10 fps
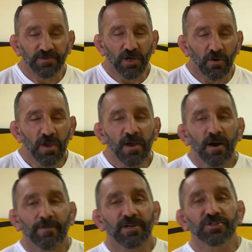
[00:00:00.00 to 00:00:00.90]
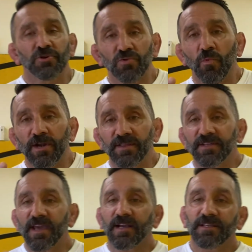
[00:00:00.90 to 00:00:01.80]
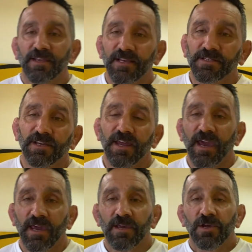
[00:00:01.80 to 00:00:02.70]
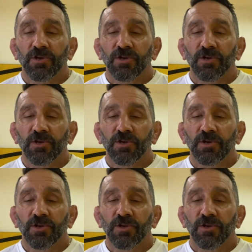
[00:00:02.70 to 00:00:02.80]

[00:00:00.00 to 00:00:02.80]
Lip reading: So I'm going to show you one of the techniques today